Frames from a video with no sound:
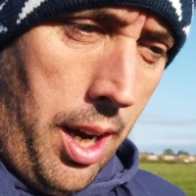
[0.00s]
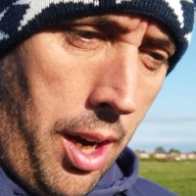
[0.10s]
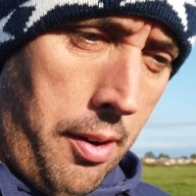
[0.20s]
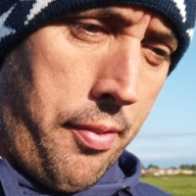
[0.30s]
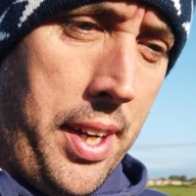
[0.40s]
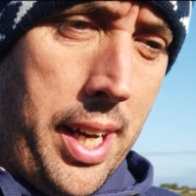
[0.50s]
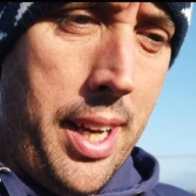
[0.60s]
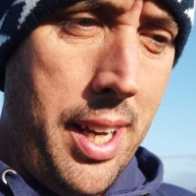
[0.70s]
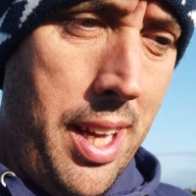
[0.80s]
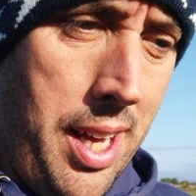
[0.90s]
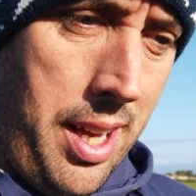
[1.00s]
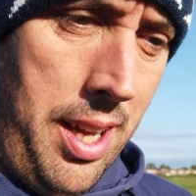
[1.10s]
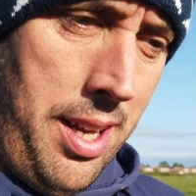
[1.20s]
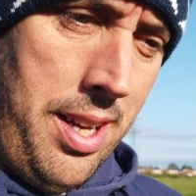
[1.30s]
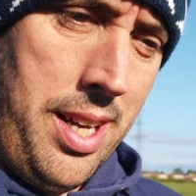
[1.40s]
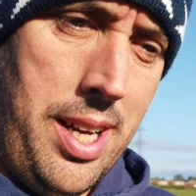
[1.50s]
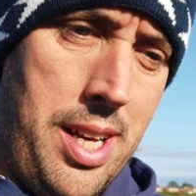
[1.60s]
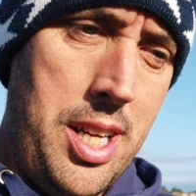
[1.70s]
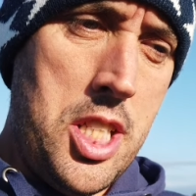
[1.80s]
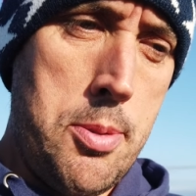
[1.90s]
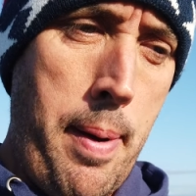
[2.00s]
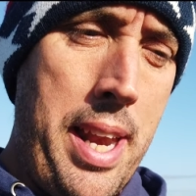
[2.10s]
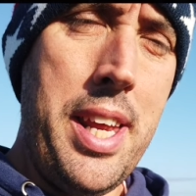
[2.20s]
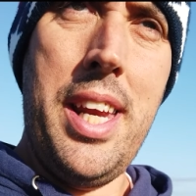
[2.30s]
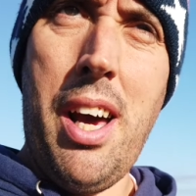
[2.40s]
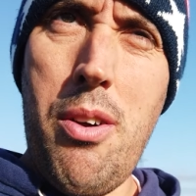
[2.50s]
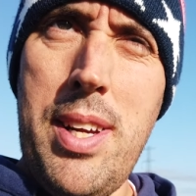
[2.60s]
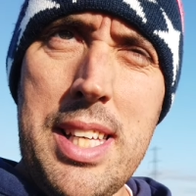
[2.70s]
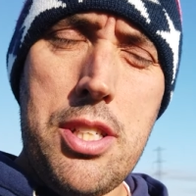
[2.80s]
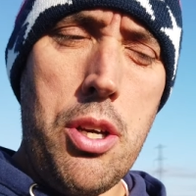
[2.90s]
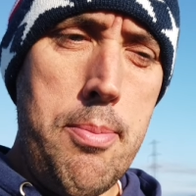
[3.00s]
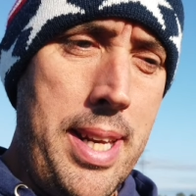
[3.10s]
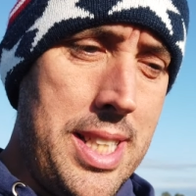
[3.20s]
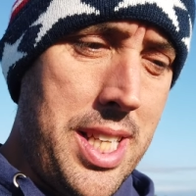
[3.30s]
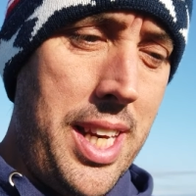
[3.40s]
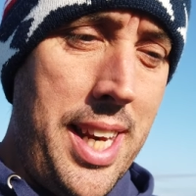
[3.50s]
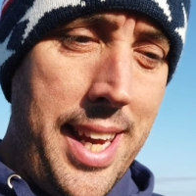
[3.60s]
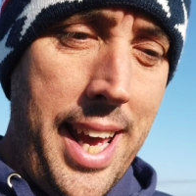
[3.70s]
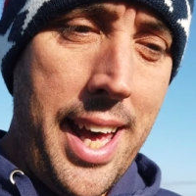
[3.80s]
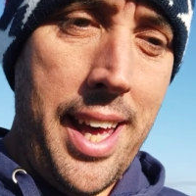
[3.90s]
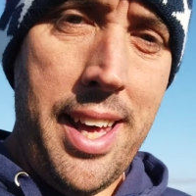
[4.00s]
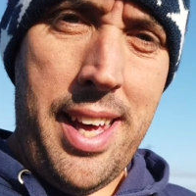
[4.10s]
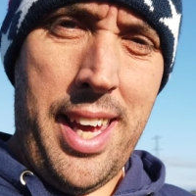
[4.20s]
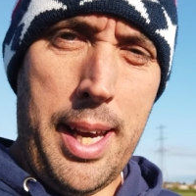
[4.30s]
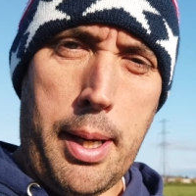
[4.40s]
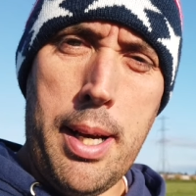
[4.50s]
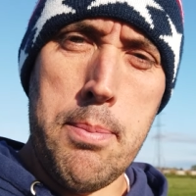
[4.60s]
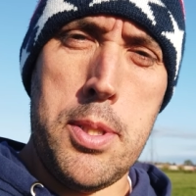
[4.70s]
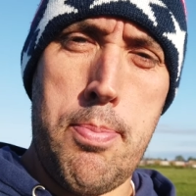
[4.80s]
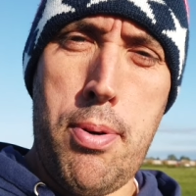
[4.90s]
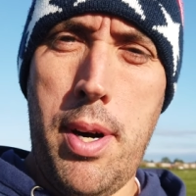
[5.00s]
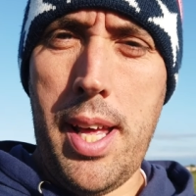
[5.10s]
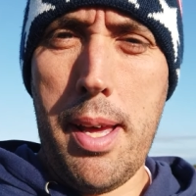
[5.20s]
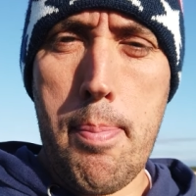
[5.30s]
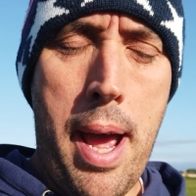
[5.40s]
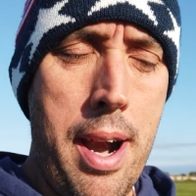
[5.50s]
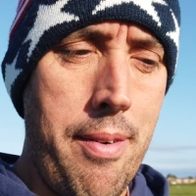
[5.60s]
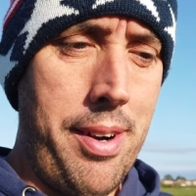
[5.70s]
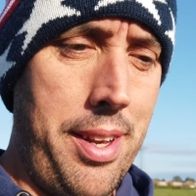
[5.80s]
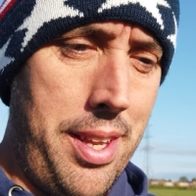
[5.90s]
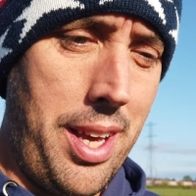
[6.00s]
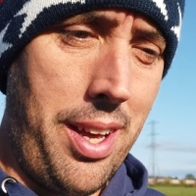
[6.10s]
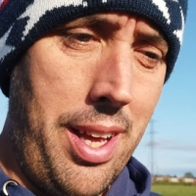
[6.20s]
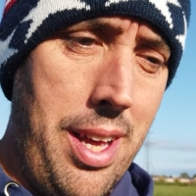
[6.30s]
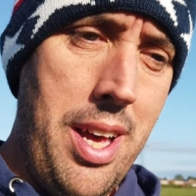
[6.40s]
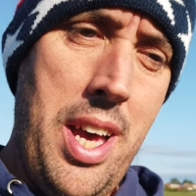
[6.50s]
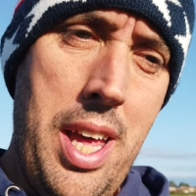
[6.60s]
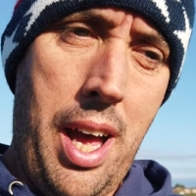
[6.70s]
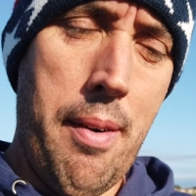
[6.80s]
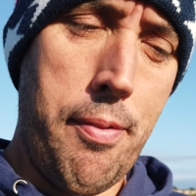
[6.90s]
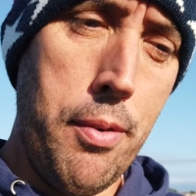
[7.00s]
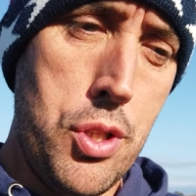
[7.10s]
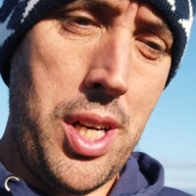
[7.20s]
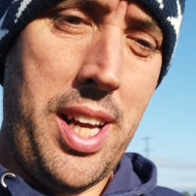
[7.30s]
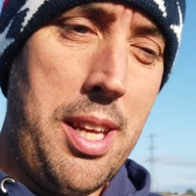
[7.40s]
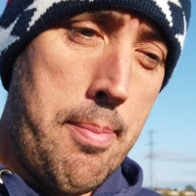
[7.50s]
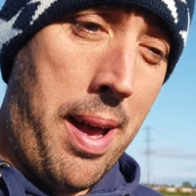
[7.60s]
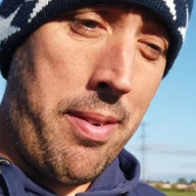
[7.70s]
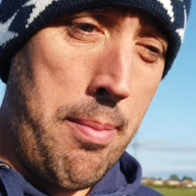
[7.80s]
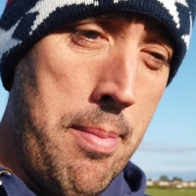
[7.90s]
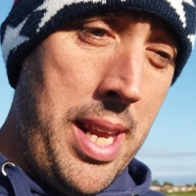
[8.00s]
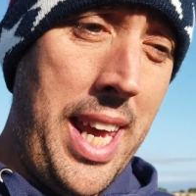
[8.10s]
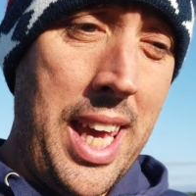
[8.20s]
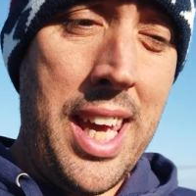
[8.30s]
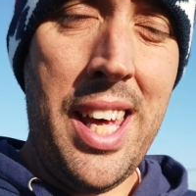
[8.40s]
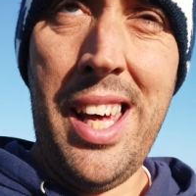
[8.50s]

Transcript: After spending only 2 minutes in the air, it comes pretty apparent that unfortunately the Mavic Mini,